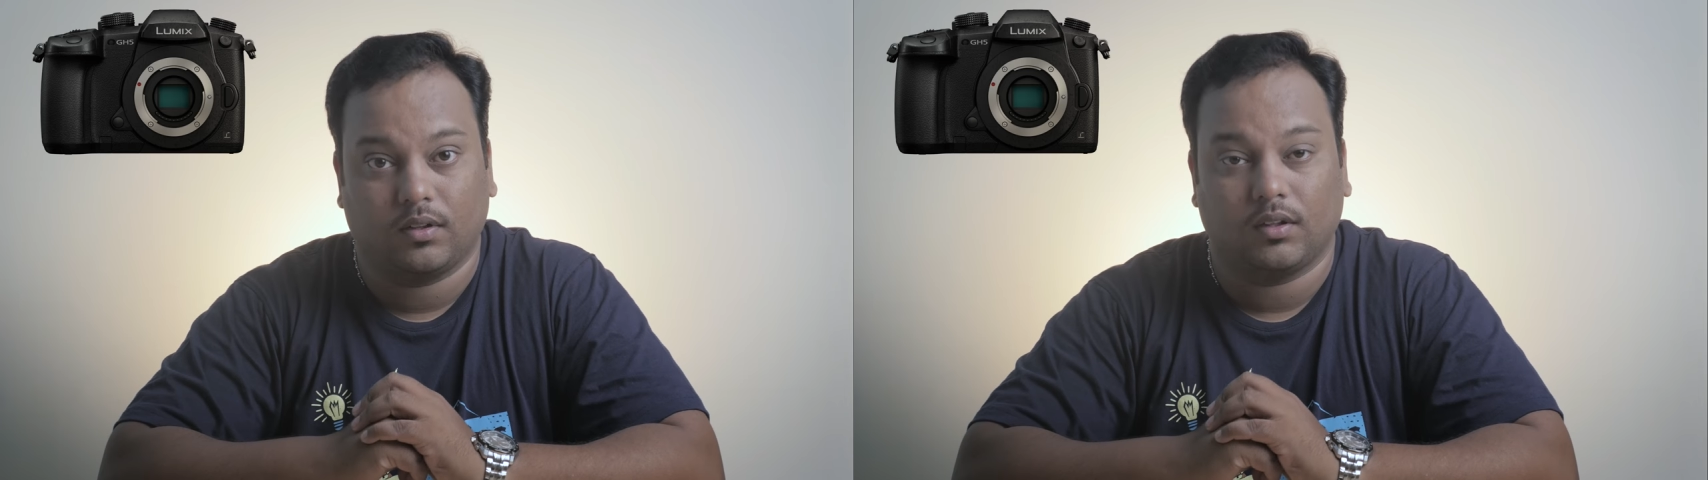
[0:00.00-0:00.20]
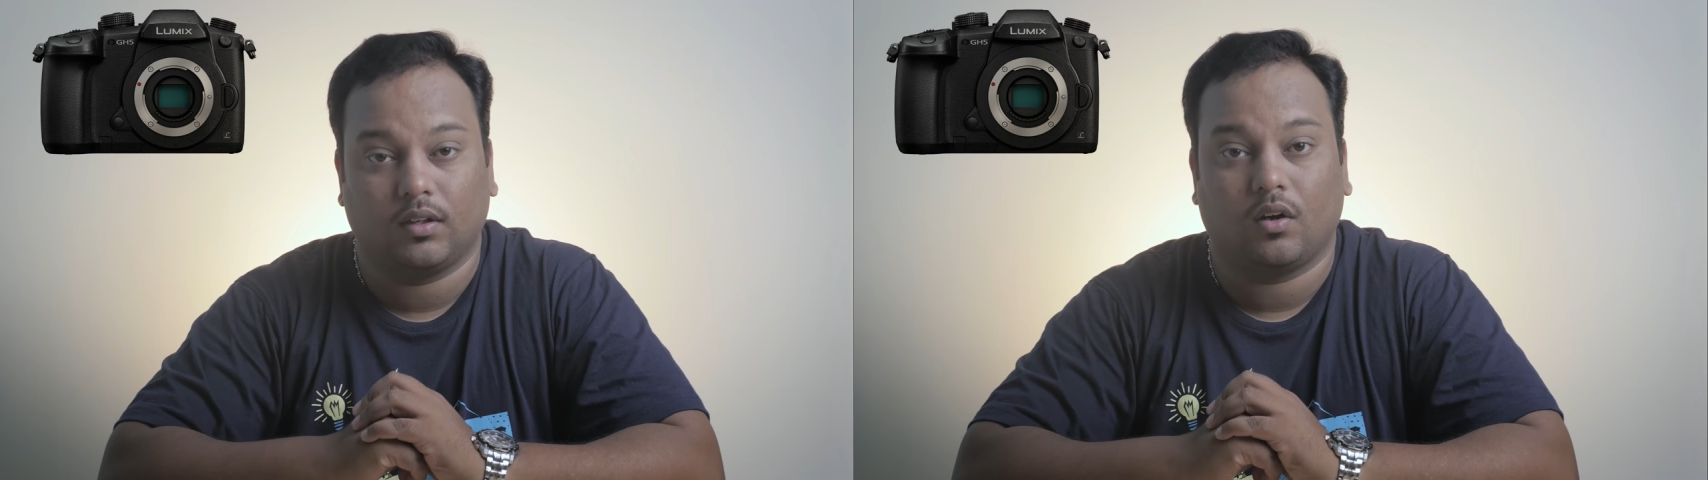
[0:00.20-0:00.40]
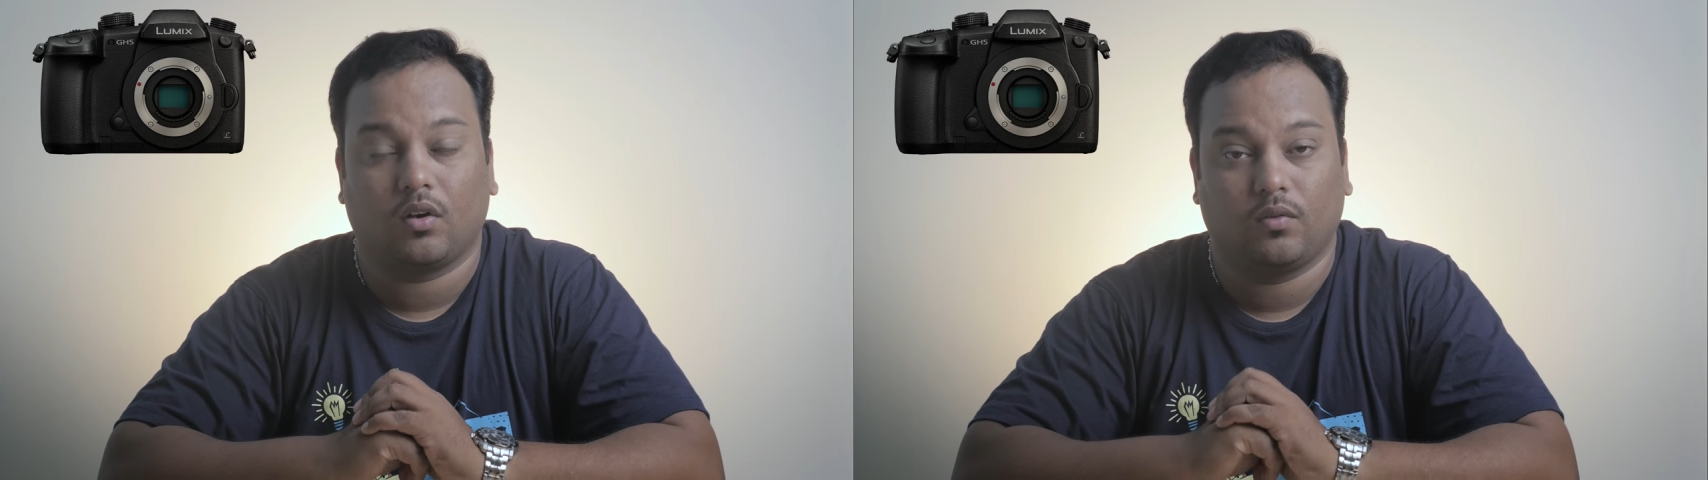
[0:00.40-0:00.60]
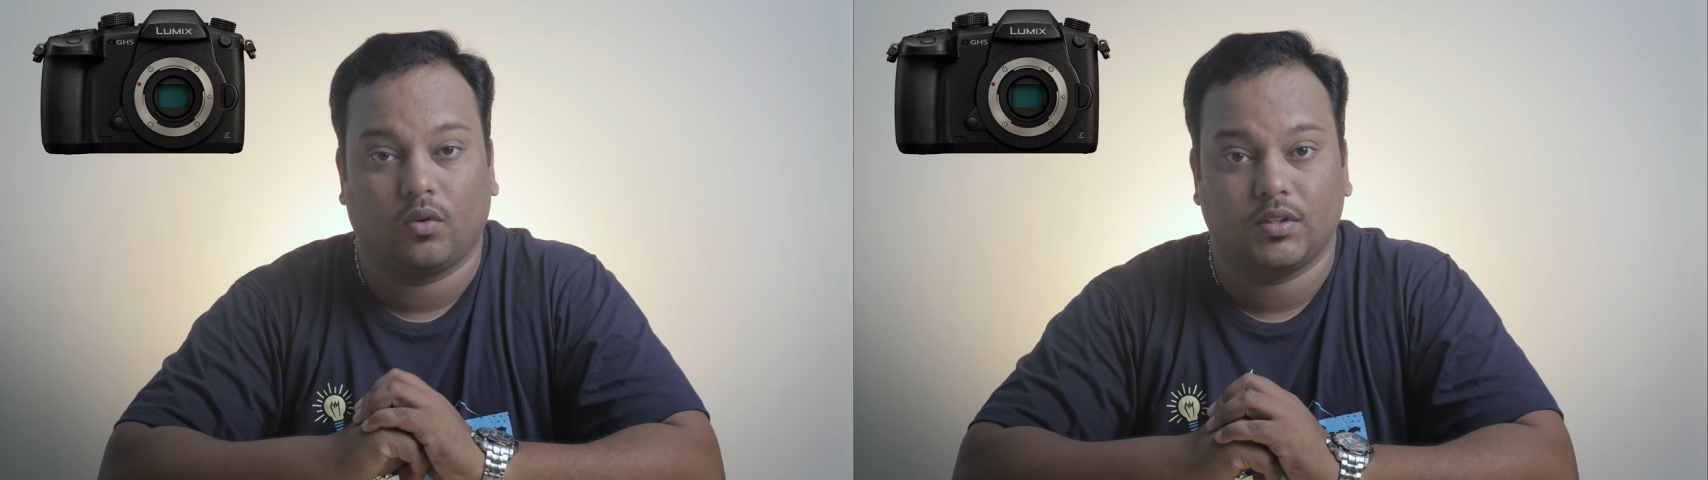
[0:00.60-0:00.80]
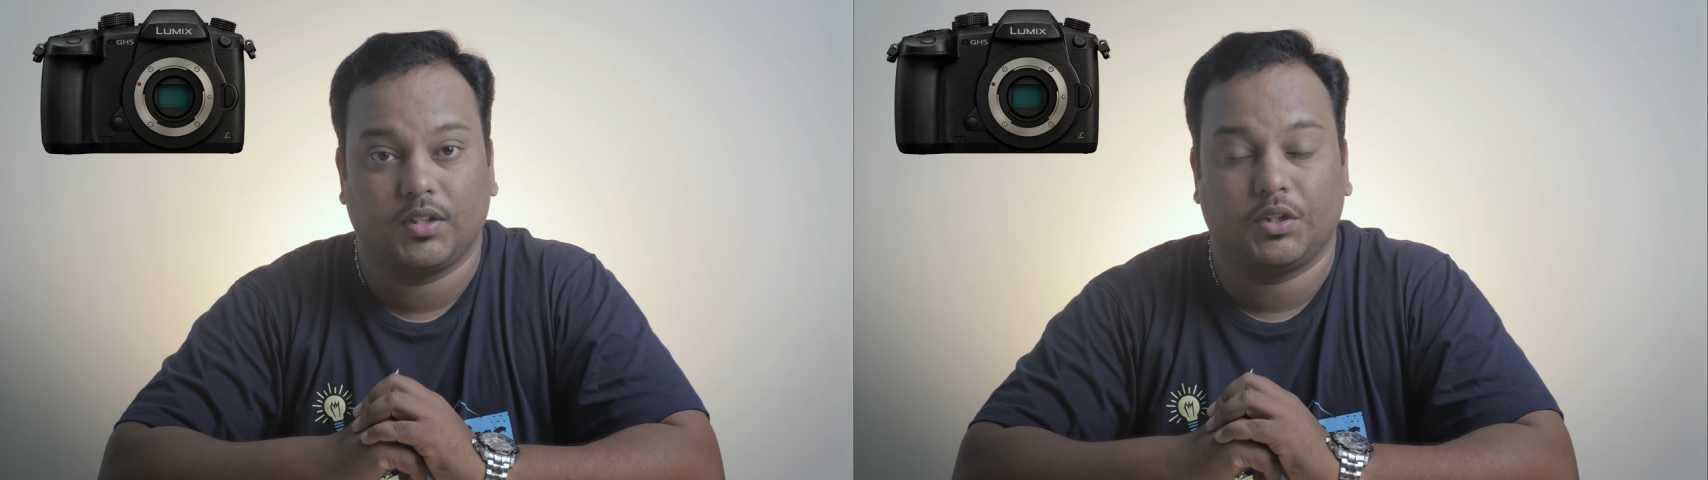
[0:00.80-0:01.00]

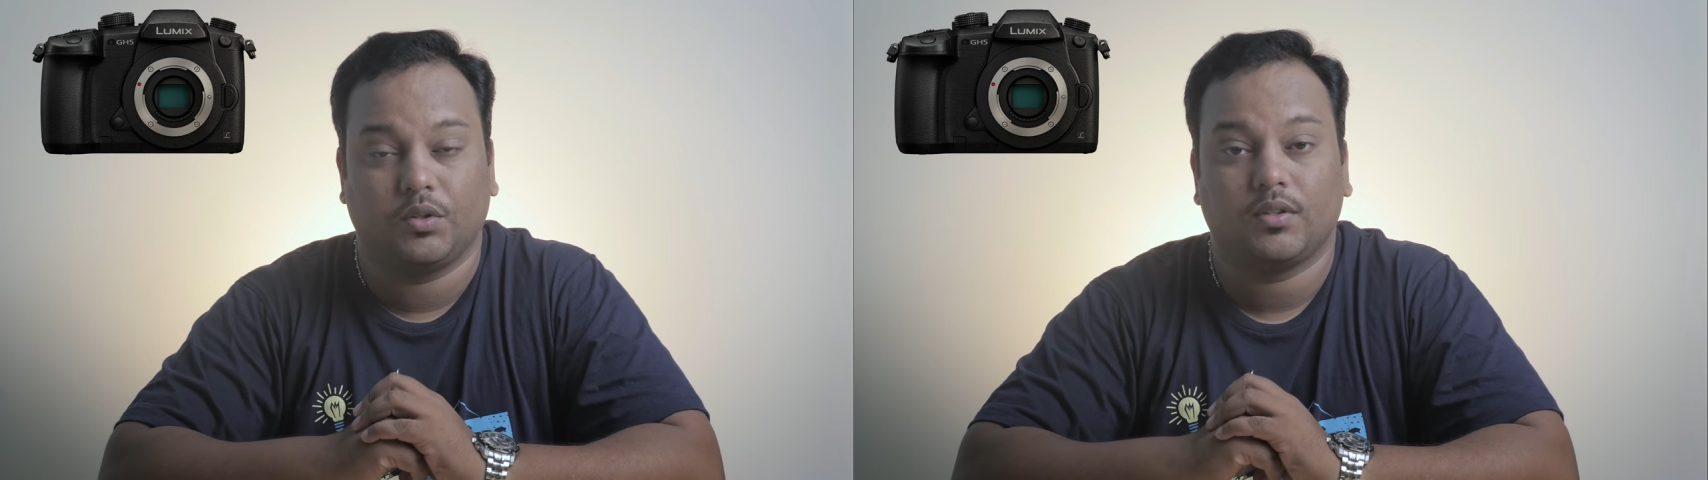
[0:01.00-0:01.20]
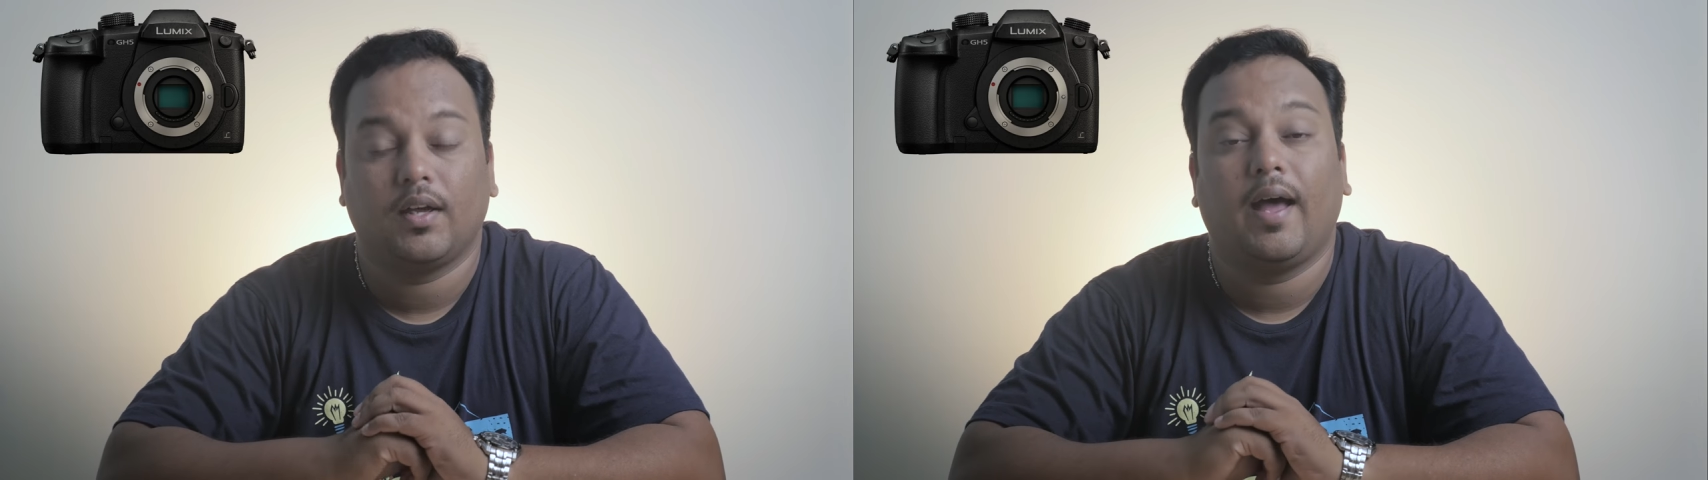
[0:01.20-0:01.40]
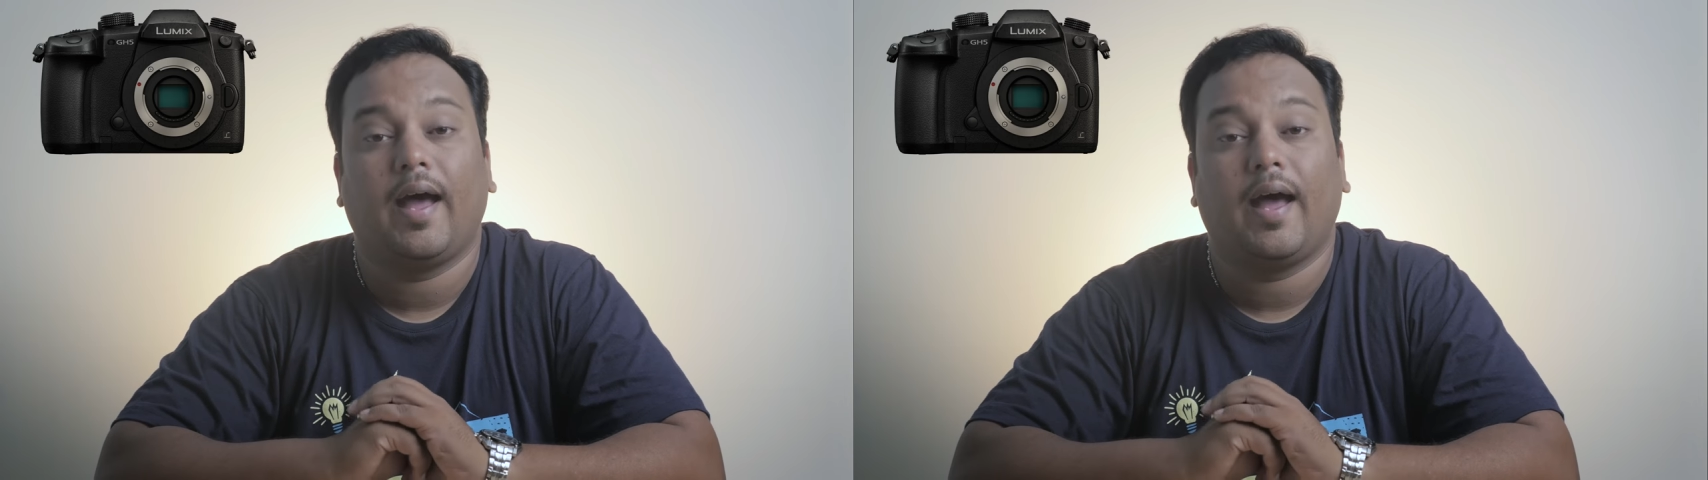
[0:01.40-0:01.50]
autofocus issues,